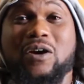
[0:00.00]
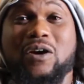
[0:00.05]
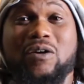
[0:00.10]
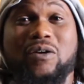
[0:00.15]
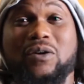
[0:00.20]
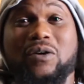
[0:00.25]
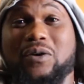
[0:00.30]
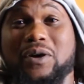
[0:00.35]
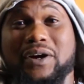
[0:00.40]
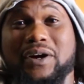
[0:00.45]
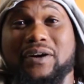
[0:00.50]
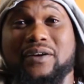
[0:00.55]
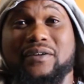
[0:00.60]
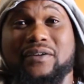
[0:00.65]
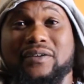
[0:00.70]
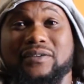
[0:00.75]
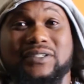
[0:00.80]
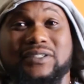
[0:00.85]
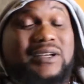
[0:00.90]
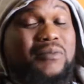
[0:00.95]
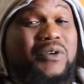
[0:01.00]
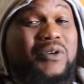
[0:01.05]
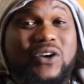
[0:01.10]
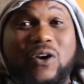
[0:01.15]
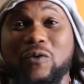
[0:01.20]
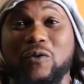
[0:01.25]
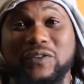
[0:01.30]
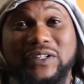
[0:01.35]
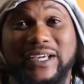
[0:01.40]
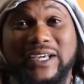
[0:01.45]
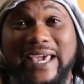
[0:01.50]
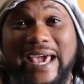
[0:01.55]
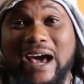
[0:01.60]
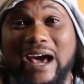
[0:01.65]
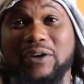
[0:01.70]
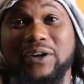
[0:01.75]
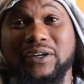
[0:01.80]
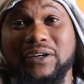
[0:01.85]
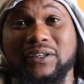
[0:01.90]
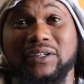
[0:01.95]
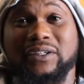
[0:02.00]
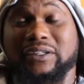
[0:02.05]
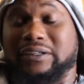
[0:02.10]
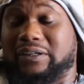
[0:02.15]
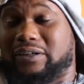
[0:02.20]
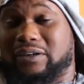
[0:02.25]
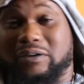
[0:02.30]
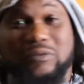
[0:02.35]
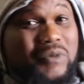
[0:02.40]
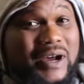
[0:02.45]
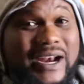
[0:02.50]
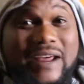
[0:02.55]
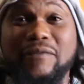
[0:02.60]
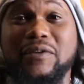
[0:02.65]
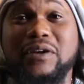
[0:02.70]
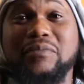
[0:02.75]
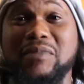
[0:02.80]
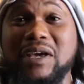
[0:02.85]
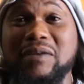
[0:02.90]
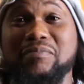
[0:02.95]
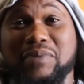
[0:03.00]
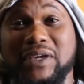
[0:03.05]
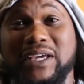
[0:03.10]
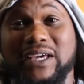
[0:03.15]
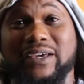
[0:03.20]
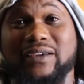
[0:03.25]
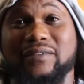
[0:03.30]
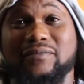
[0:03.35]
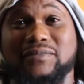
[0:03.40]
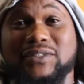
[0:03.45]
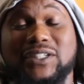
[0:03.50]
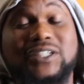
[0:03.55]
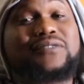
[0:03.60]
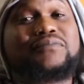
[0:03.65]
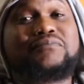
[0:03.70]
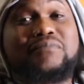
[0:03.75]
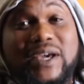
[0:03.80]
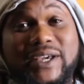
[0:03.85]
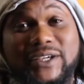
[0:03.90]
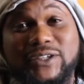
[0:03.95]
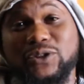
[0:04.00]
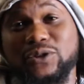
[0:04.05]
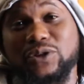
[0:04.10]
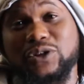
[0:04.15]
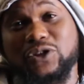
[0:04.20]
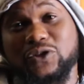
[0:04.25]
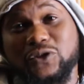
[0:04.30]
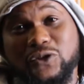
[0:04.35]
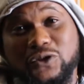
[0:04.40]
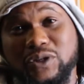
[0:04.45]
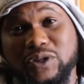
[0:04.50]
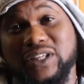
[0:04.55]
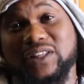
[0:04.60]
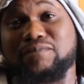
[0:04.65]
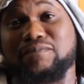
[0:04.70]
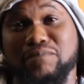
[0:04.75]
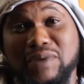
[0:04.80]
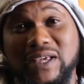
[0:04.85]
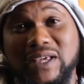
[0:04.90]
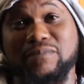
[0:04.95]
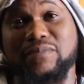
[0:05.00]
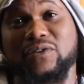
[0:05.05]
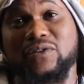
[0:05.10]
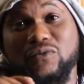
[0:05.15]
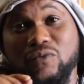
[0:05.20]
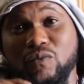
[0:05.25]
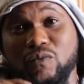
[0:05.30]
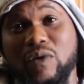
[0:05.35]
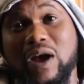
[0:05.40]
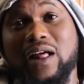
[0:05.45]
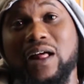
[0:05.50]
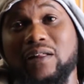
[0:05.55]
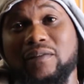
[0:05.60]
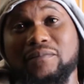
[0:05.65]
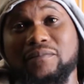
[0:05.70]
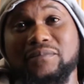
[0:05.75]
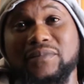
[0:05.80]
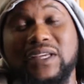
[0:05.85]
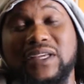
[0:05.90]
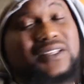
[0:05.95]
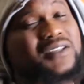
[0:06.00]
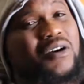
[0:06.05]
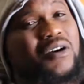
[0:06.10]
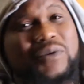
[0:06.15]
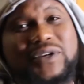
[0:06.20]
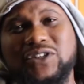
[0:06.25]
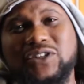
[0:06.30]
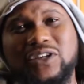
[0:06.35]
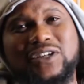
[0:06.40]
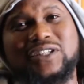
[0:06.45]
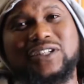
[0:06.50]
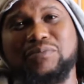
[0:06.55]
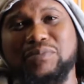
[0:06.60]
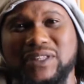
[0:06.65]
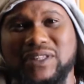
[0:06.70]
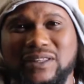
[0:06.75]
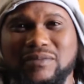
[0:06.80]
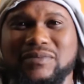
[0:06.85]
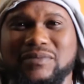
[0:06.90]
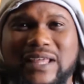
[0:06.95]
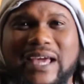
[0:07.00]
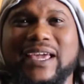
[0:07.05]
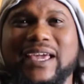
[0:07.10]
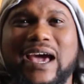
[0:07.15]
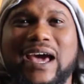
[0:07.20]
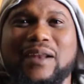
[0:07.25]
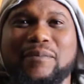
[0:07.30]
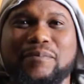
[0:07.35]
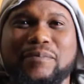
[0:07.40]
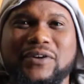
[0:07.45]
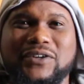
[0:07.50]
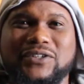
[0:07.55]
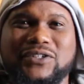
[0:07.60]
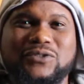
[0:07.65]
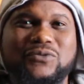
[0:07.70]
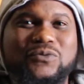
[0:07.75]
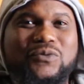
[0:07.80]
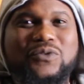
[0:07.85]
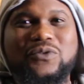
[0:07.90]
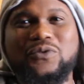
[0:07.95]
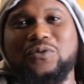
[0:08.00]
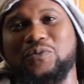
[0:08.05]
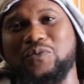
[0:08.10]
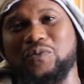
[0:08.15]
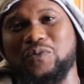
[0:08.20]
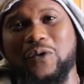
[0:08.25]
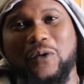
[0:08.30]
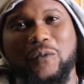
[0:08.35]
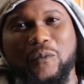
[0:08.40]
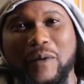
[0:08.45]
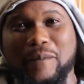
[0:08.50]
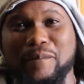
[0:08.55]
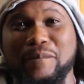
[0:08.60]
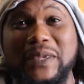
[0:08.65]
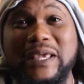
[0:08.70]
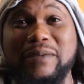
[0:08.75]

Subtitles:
or someone over the counter, whatever it may be, just make sure you treat people well. It's always good to be that kind of person who, when